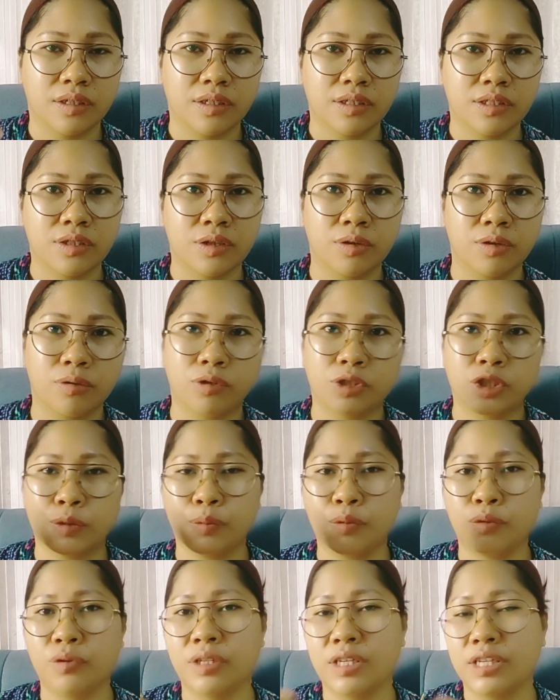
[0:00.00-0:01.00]
So
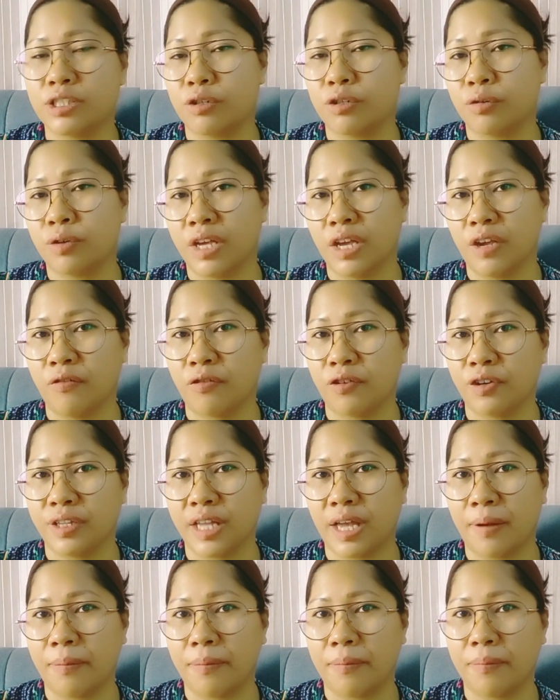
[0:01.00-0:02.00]
spoon is okay for
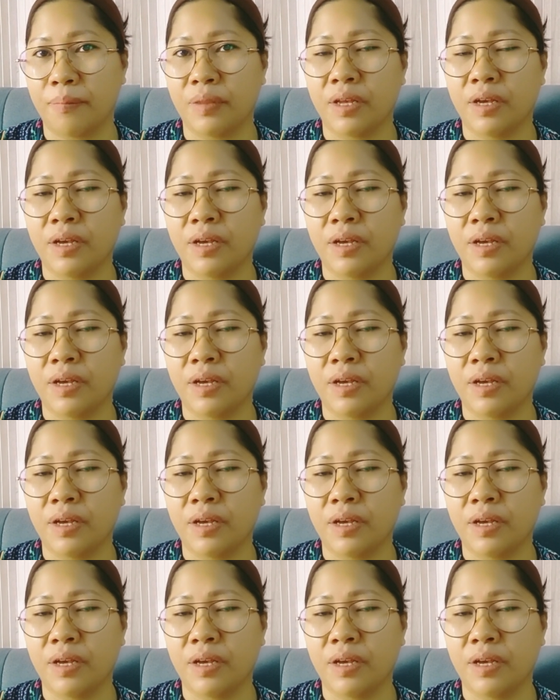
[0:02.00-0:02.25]
them.